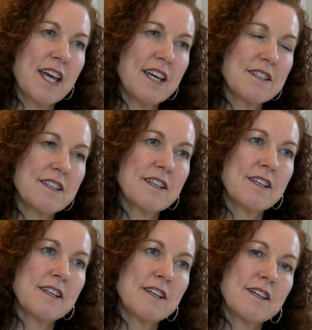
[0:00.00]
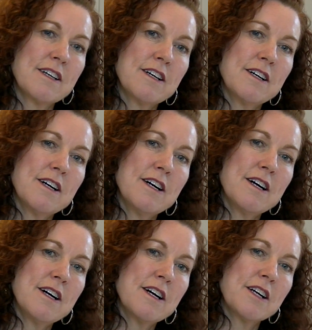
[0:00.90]
it,
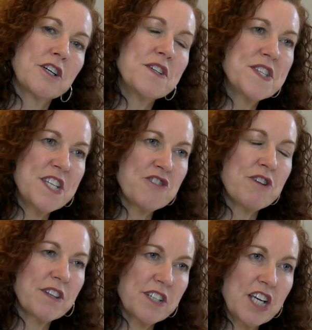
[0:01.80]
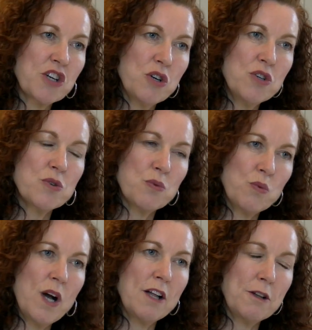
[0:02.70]
considering that it could
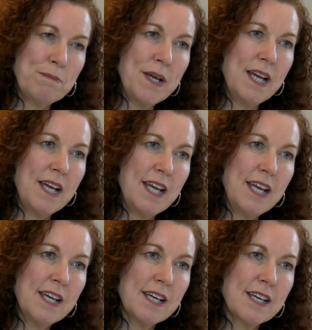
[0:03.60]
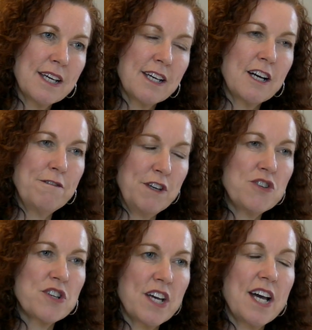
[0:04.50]
well be a
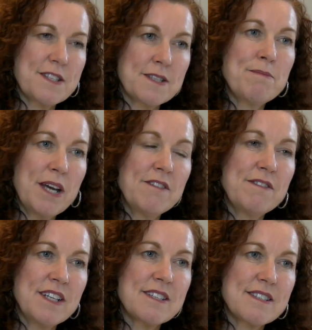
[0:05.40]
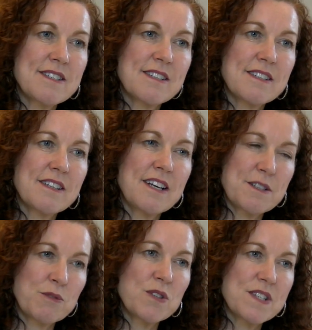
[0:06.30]
future that has some benefits and
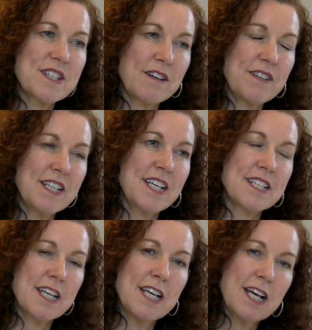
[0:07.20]
some good stuff in it,